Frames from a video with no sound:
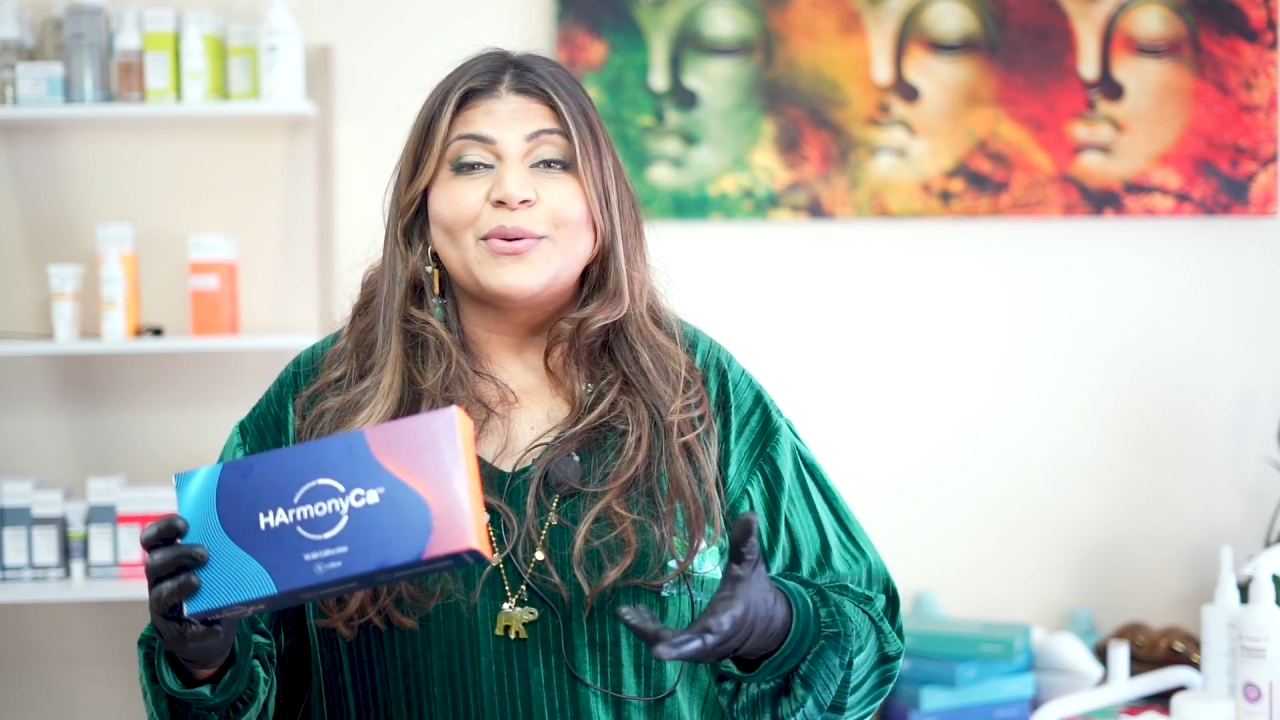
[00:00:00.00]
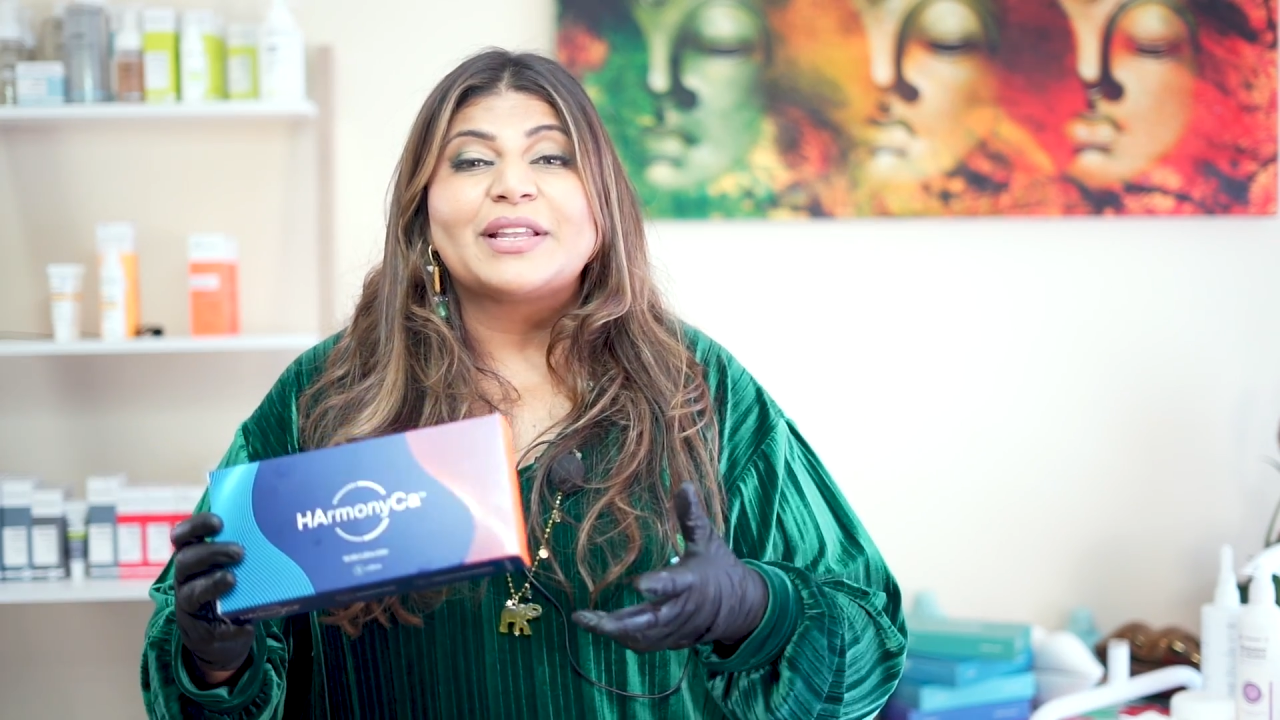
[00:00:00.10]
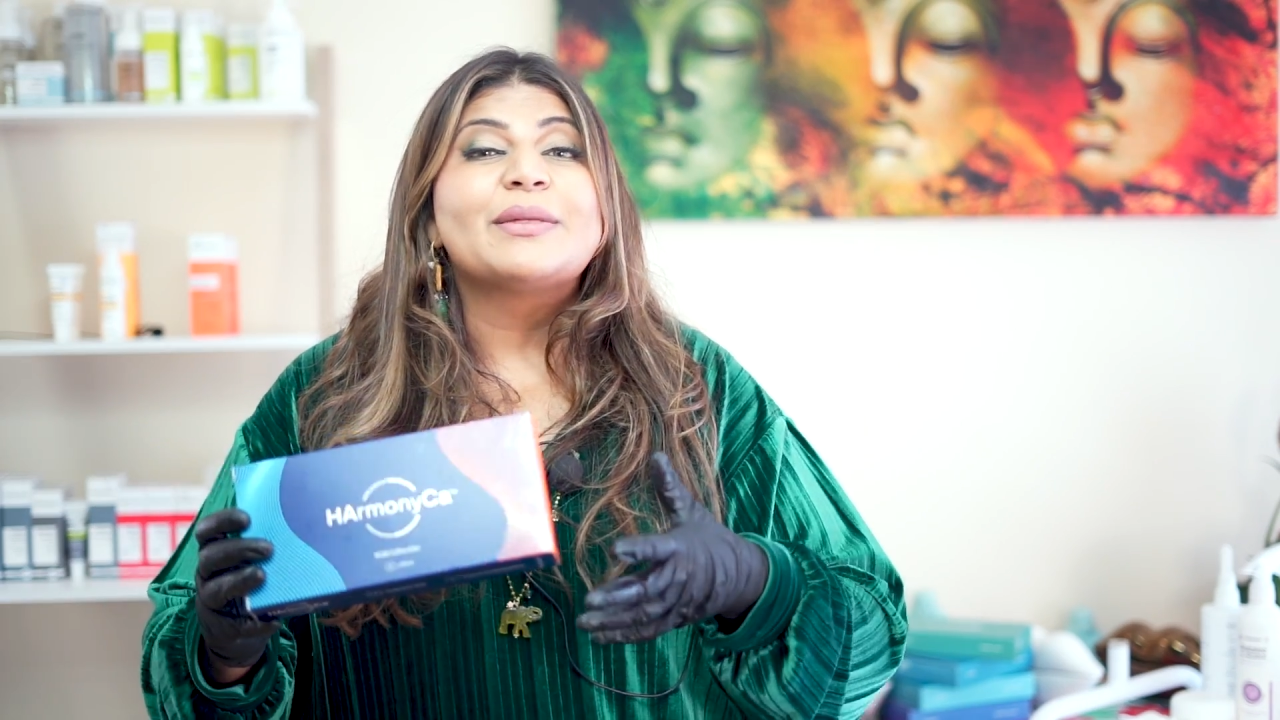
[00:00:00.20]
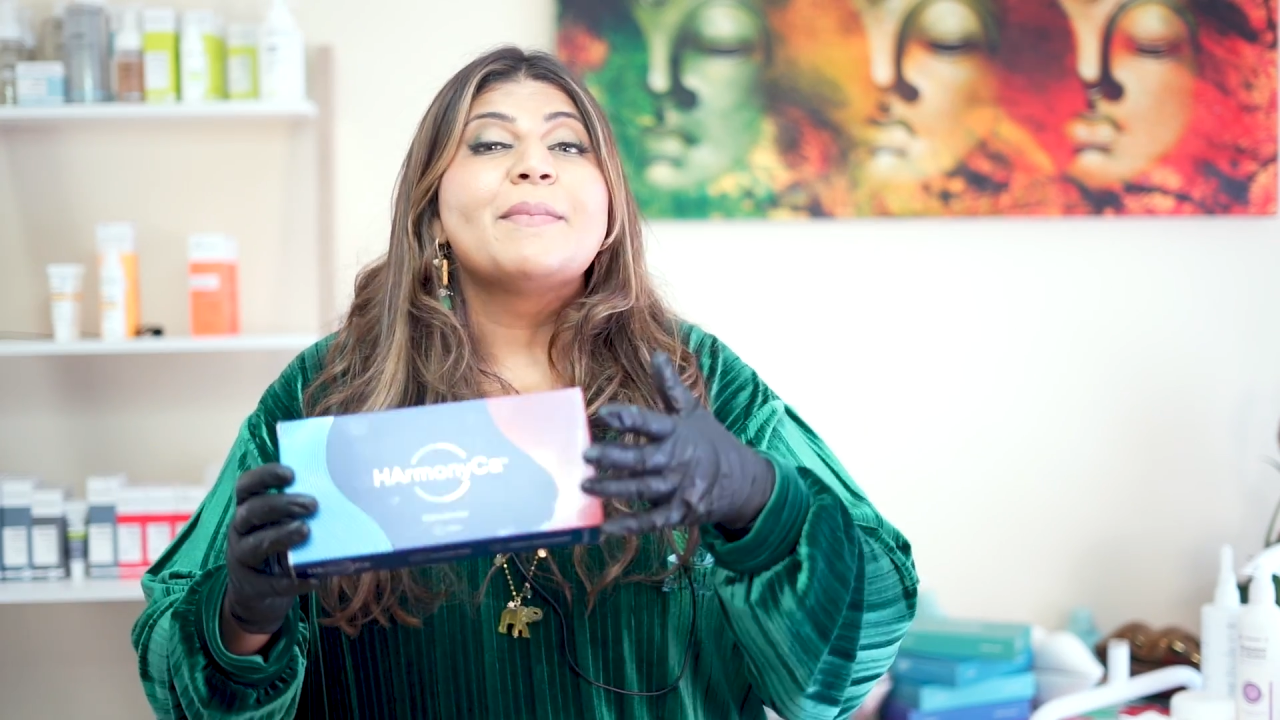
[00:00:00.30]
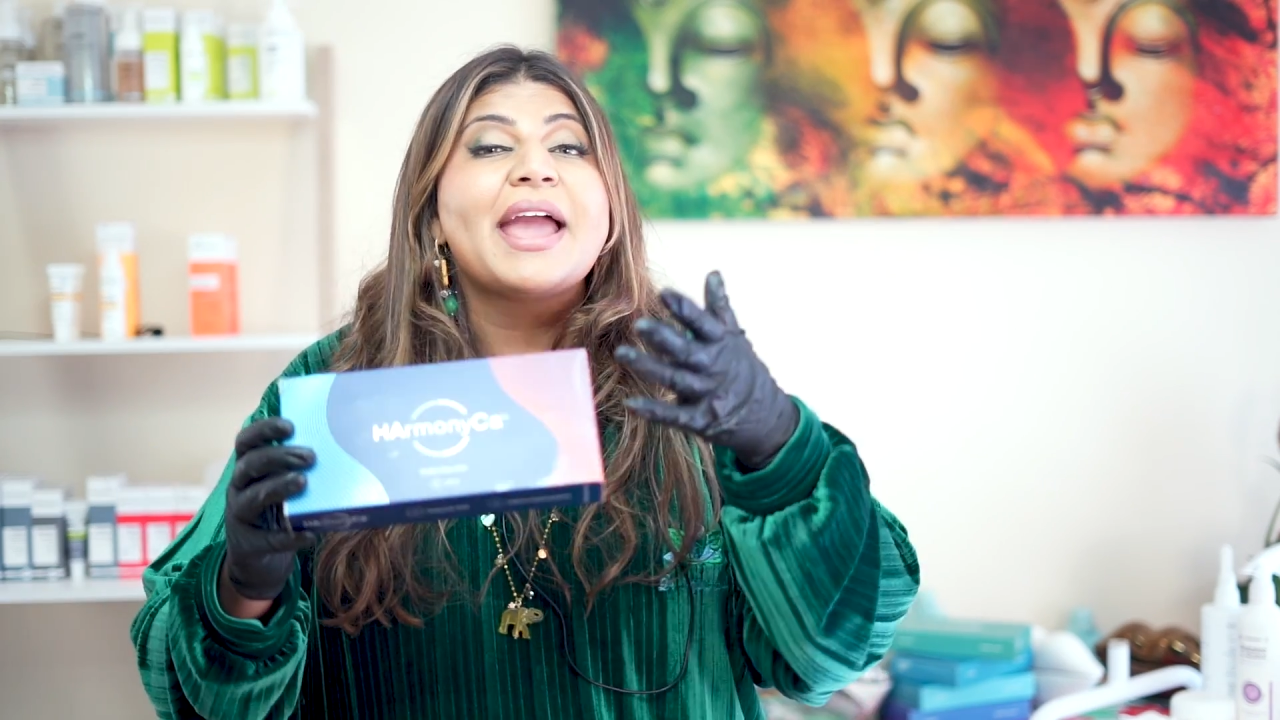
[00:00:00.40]

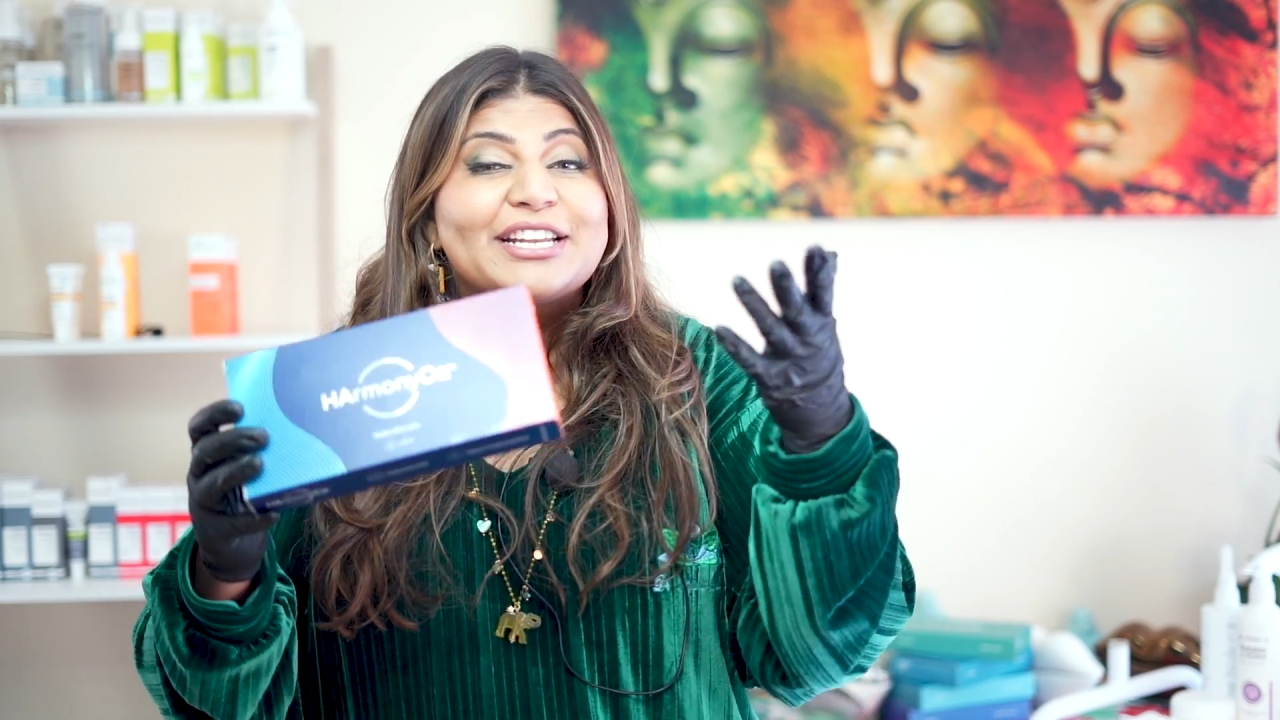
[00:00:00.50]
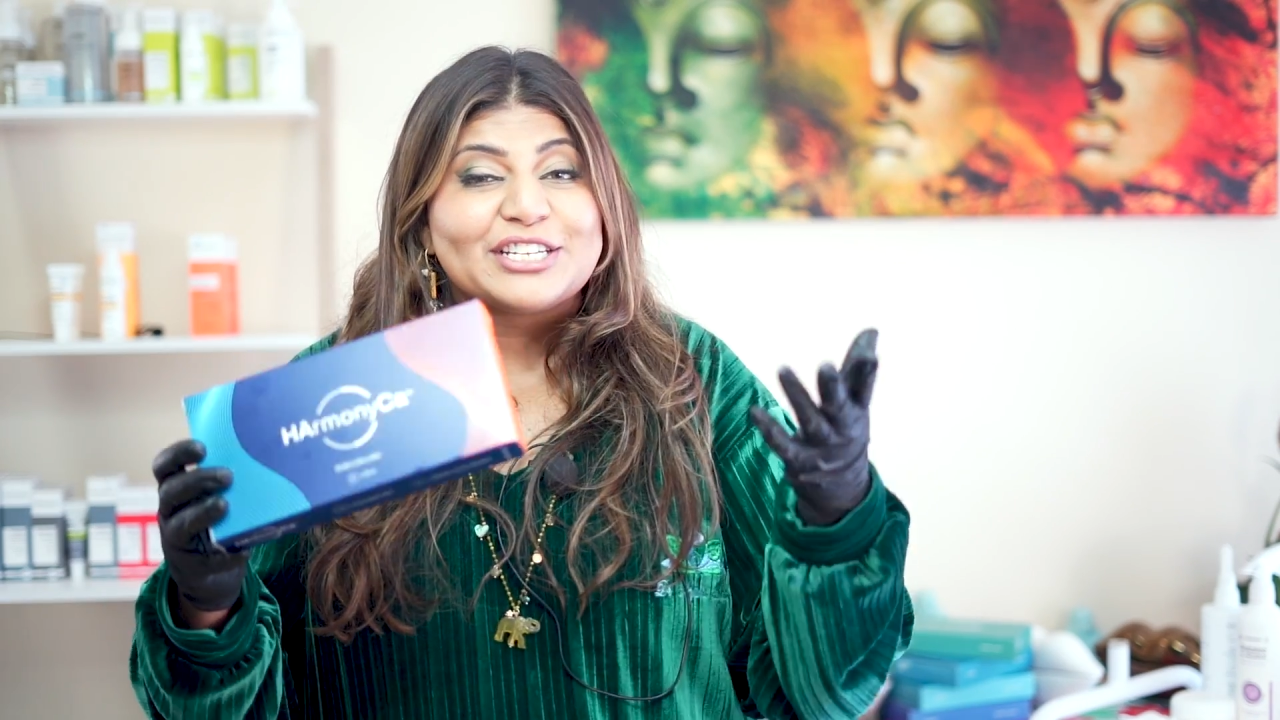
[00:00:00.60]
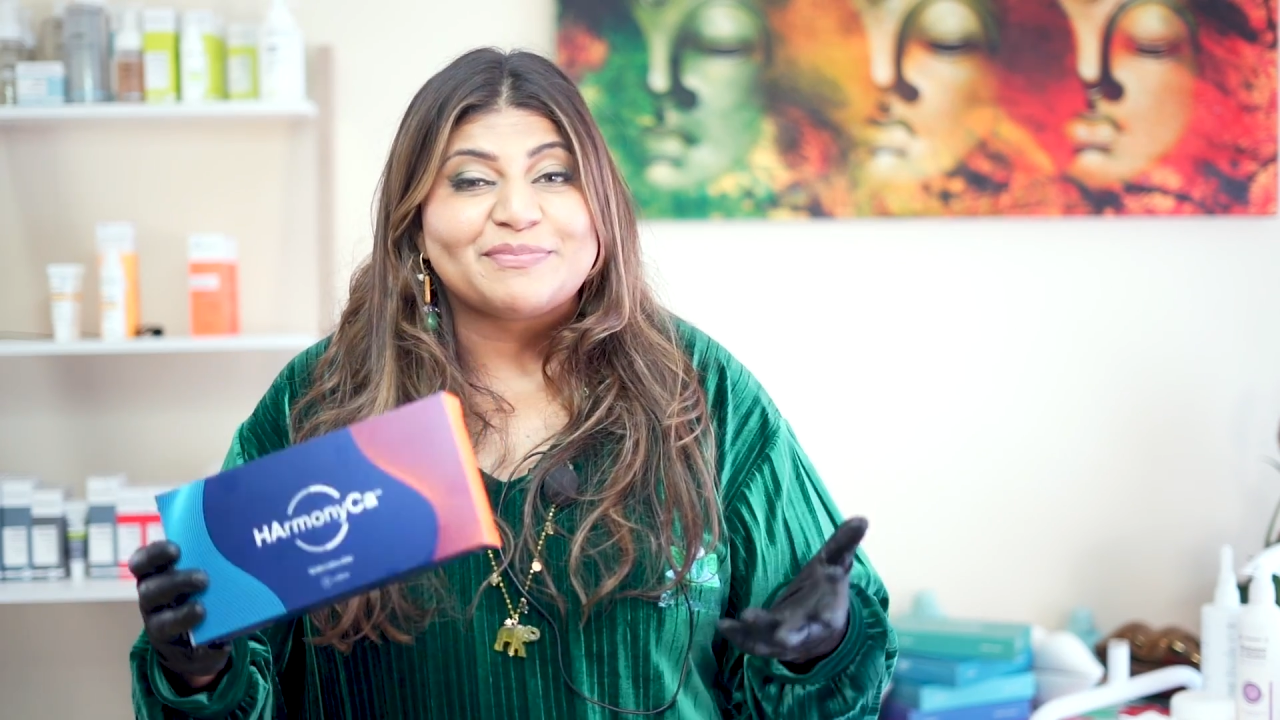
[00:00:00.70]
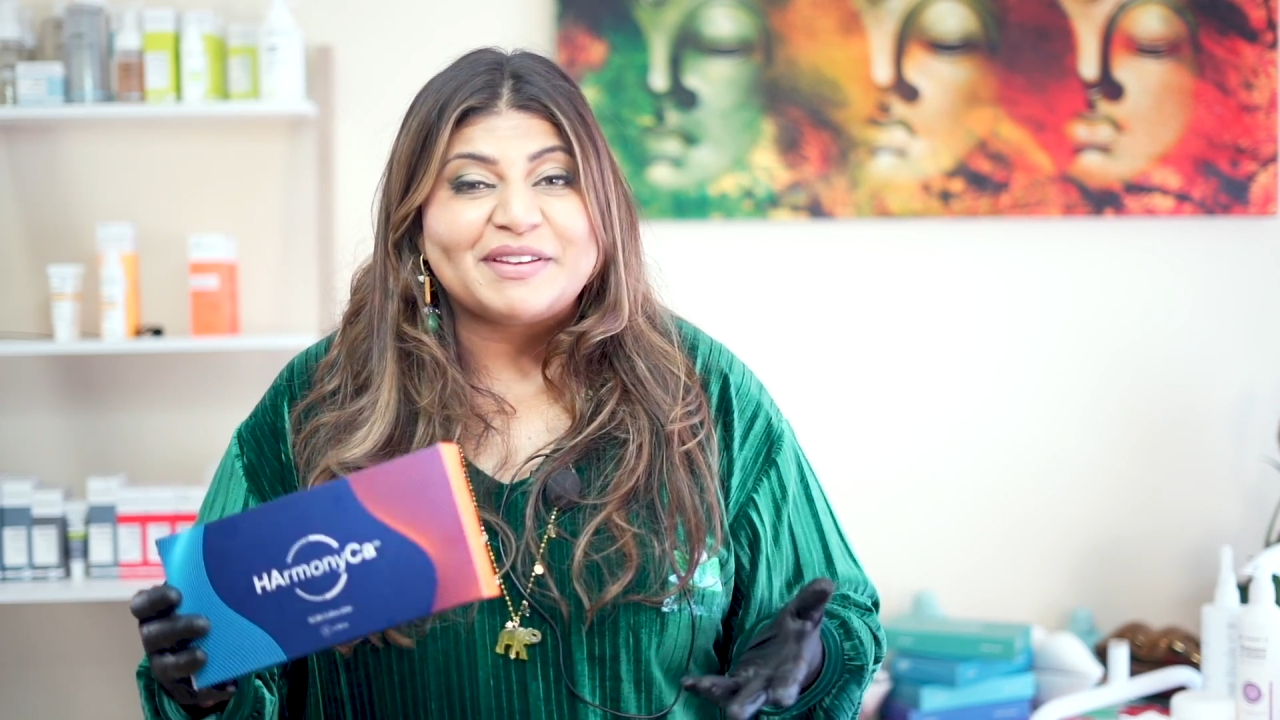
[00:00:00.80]
like the magic